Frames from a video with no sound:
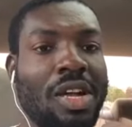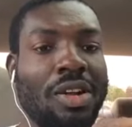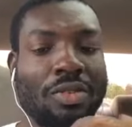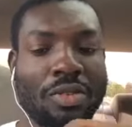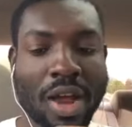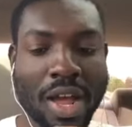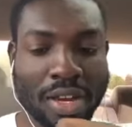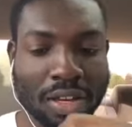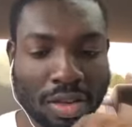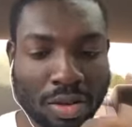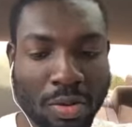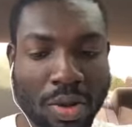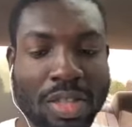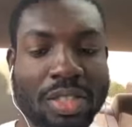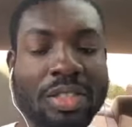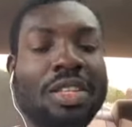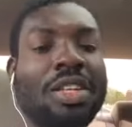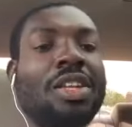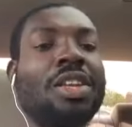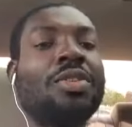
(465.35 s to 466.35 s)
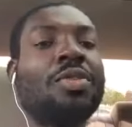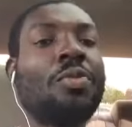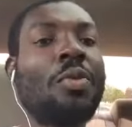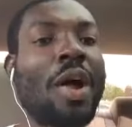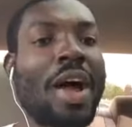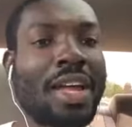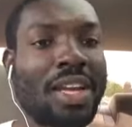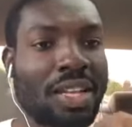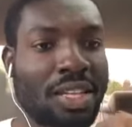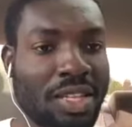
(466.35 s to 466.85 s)
Write the question and
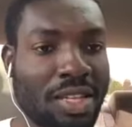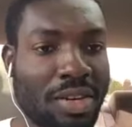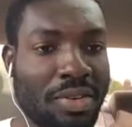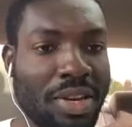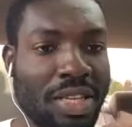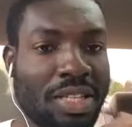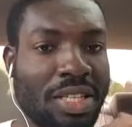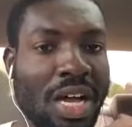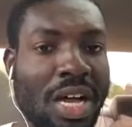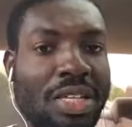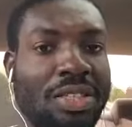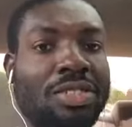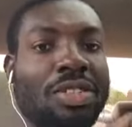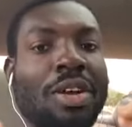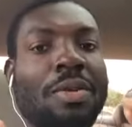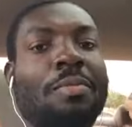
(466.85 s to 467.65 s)
write the correct answer.